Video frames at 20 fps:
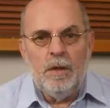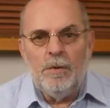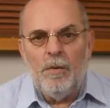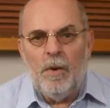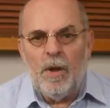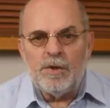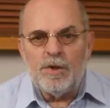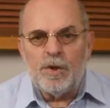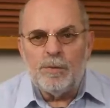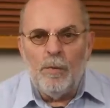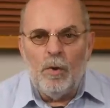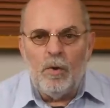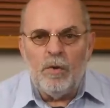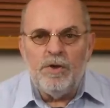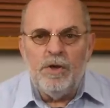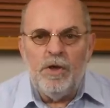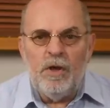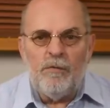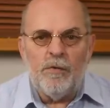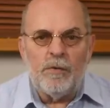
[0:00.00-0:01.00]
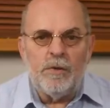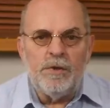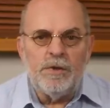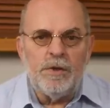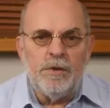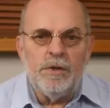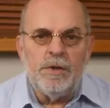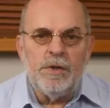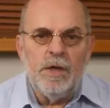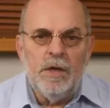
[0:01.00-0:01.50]
There are small
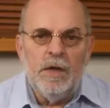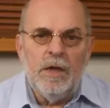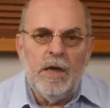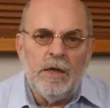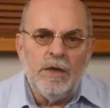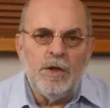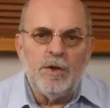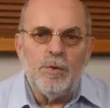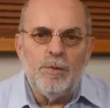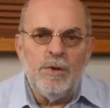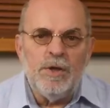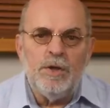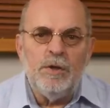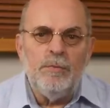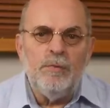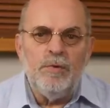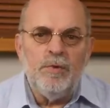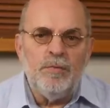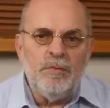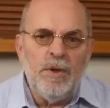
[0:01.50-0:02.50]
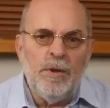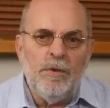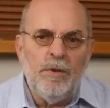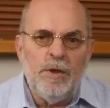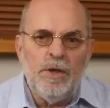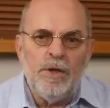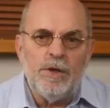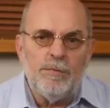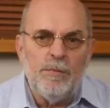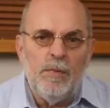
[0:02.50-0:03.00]
differences and the switching between
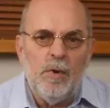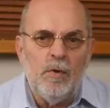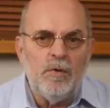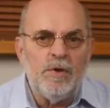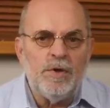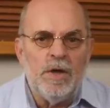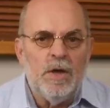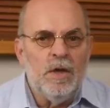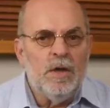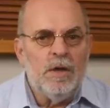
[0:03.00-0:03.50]
these modes